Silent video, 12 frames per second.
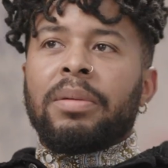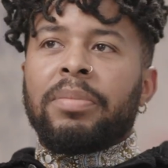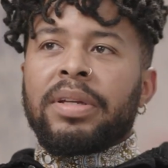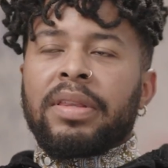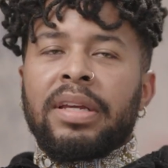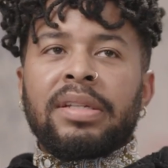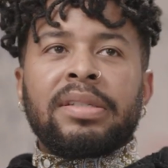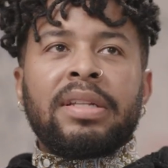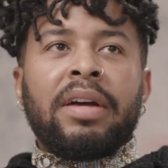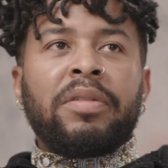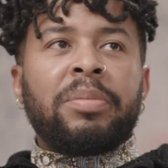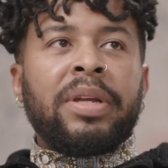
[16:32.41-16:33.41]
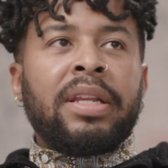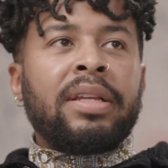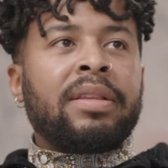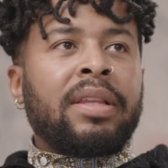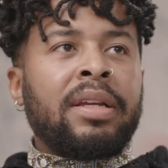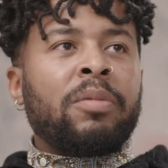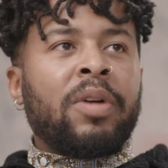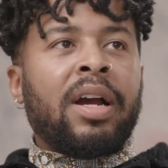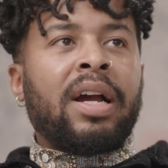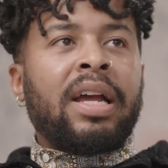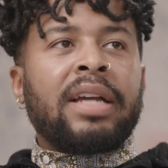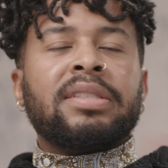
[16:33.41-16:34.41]
But there's never been anything where
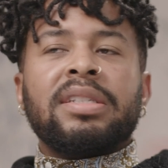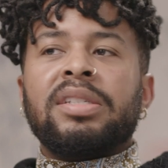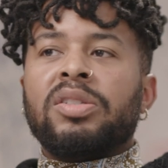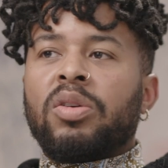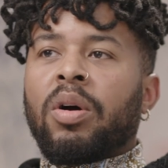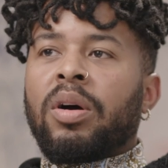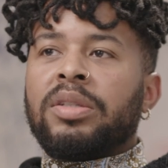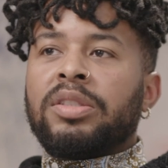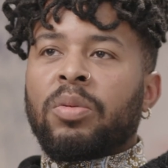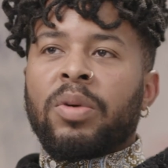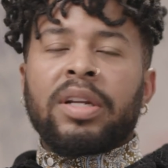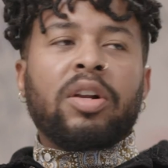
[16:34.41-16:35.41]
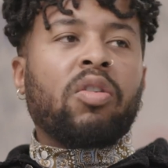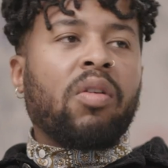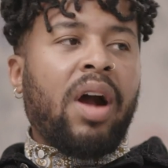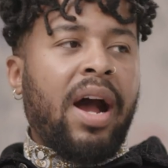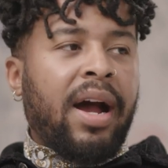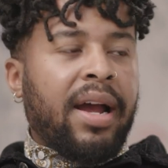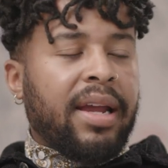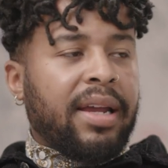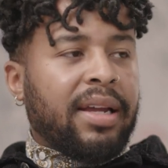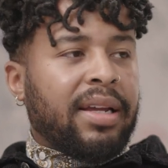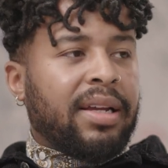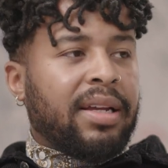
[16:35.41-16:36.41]
I actually saw someone cry,
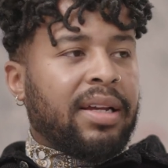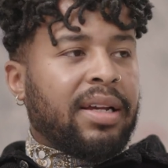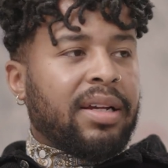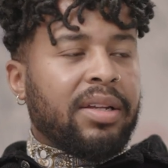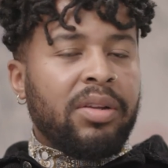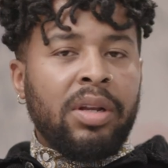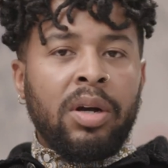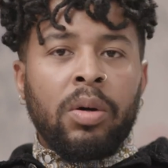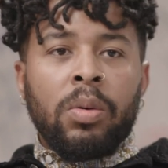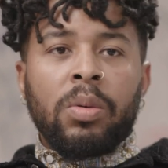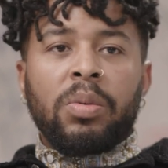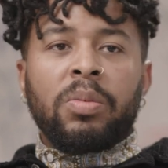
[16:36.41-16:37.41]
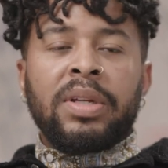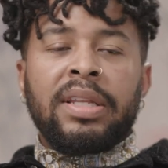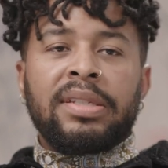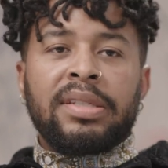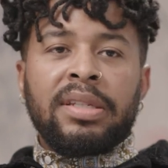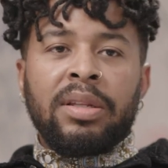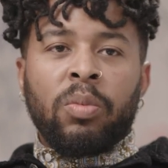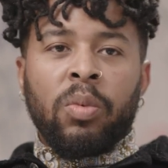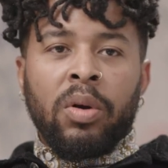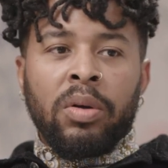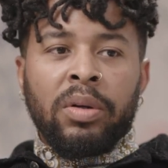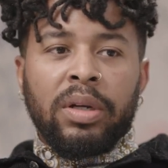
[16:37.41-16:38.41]
you know, when they see the
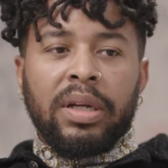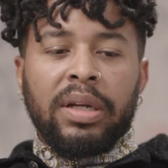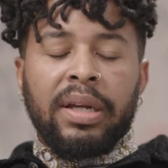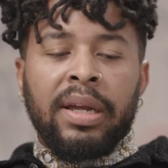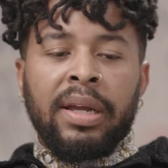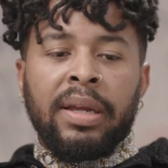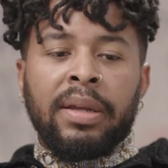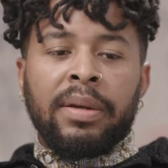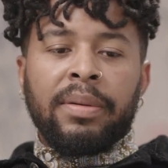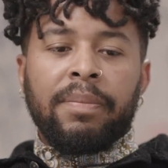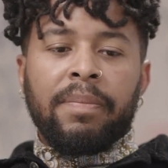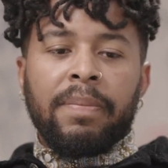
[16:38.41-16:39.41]
work. And